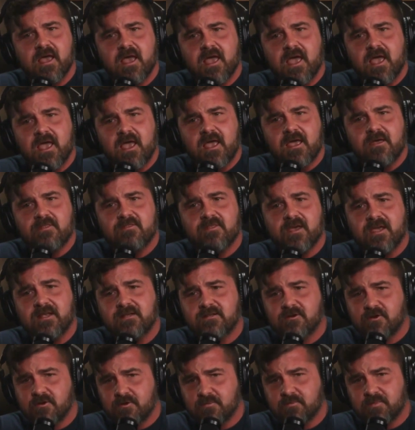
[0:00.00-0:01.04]
and they
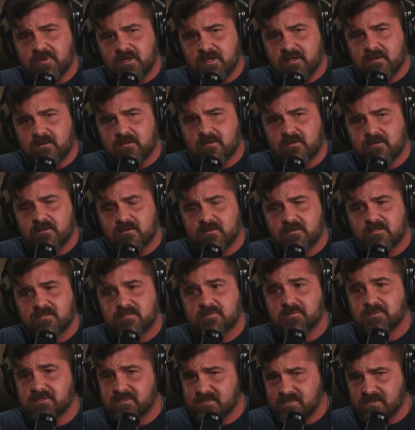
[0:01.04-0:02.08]
told me
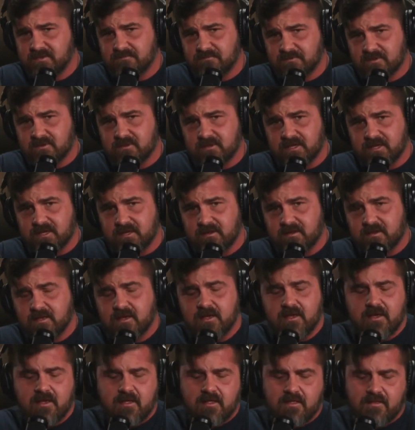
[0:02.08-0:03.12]
specifically
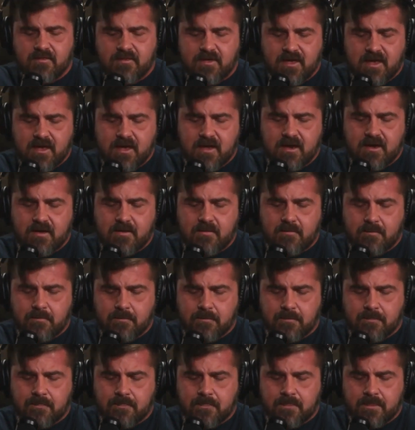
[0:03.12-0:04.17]
that
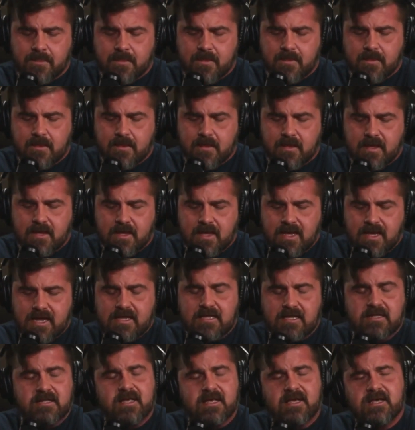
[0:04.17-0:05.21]

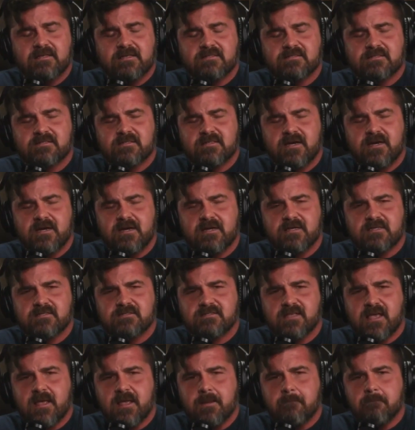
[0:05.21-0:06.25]
unless there is
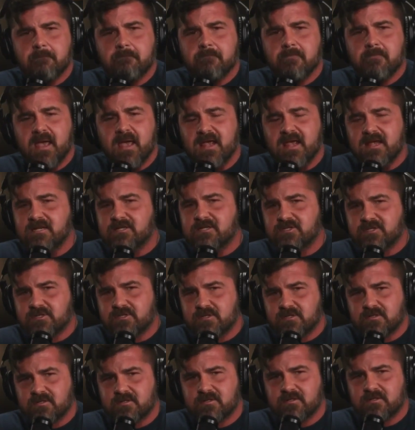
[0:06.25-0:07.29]
a major
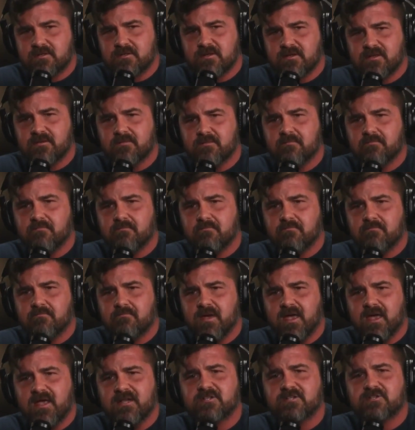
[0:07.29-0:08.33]

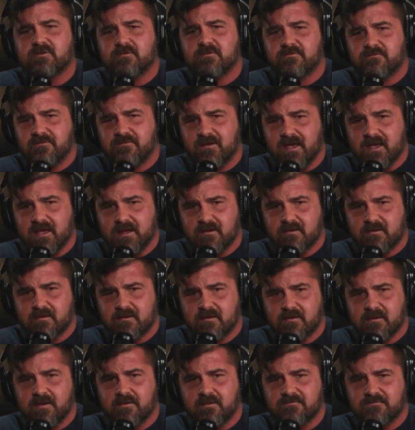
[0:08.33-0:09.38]
effect
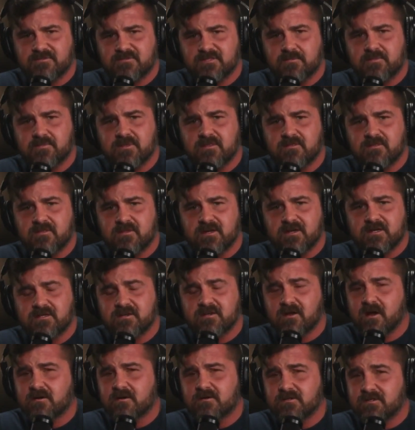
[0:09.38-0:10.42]
of something that a
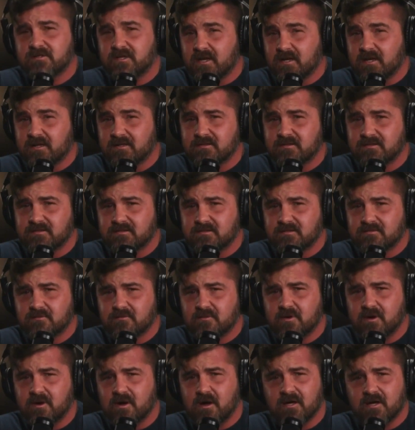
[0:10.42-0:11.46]
doctor does or
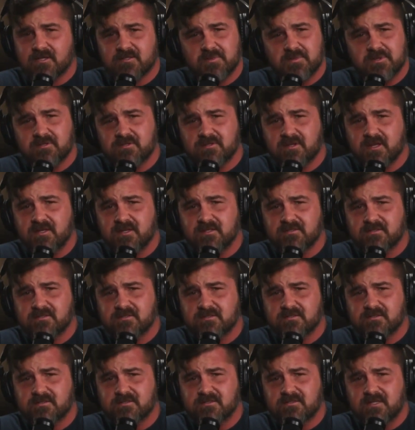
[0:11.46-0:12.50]
a hospital does,
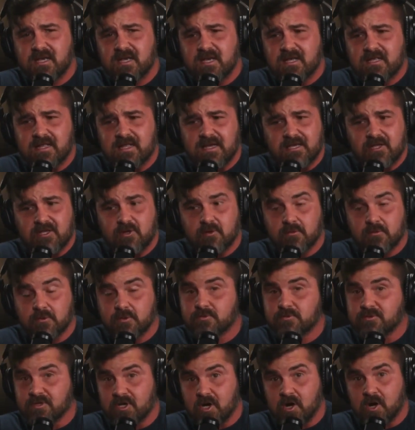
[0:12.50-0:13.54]
like you lose
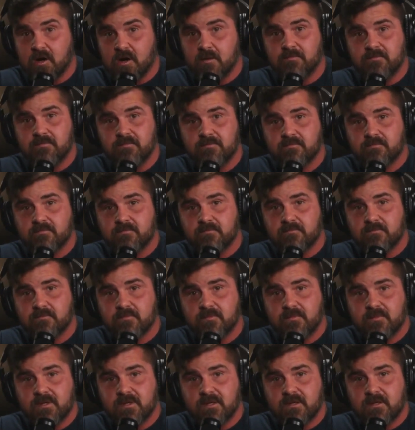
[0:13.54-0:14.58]
an arm,
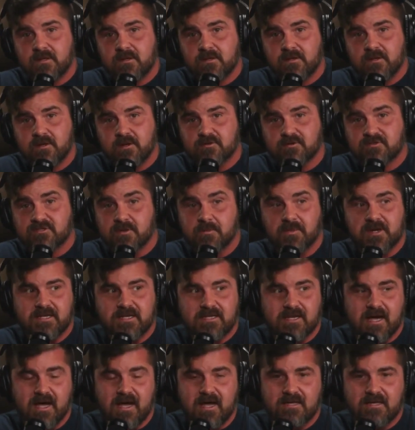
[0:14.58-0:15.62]
somebody
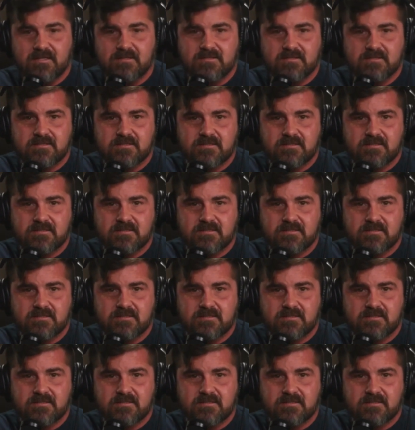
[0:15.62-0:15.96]
dies,